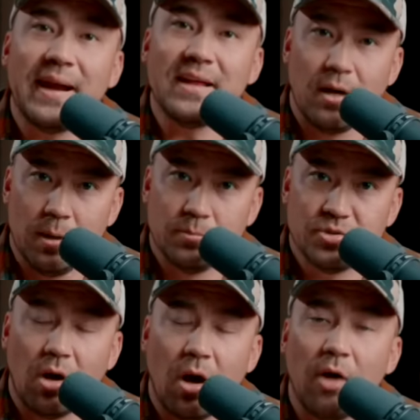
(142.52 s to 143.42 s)
comes
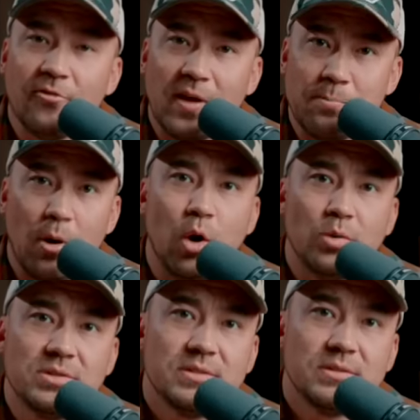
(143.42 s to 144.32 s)
off of a
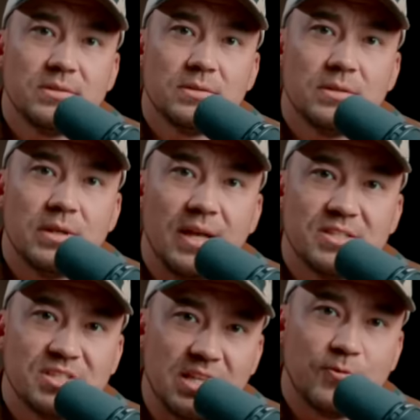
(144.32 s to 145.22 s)
boat and
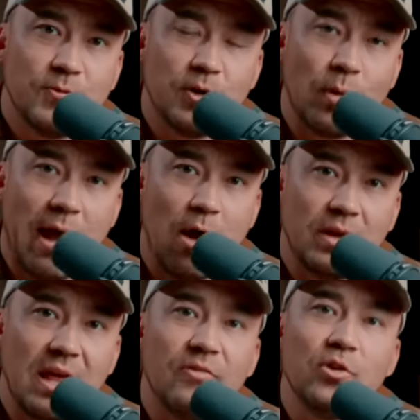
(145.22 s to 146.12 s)
sets foot ground
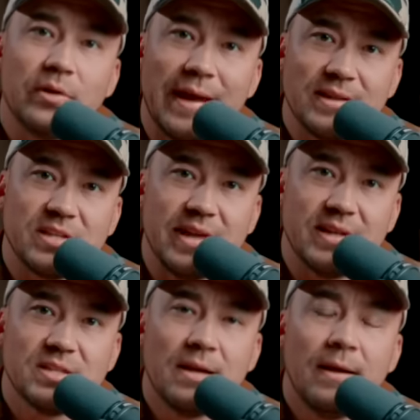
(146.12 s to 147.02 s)
in the United
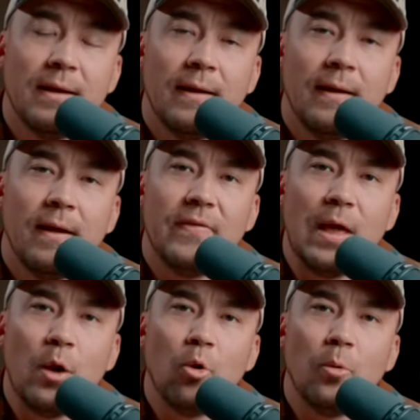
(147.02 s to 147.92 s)
States, they
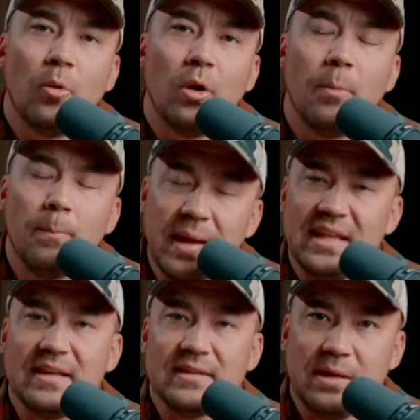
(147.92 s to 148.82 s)
will
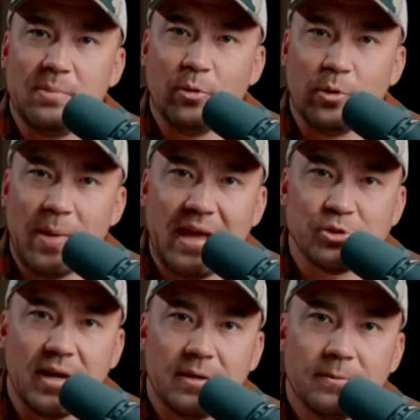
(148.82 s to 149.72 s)
immediately be repatriated.